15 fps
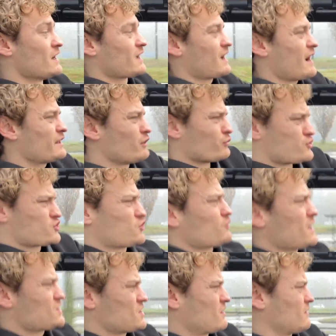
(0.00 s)
kind of
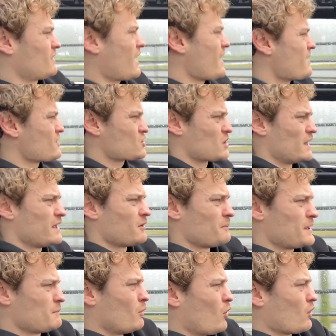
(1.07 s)
stretched tires, a little
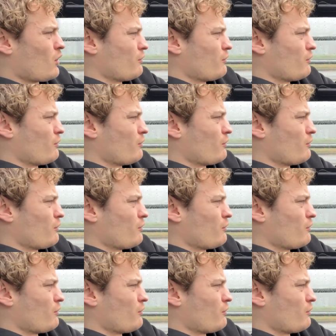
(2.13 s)
bit more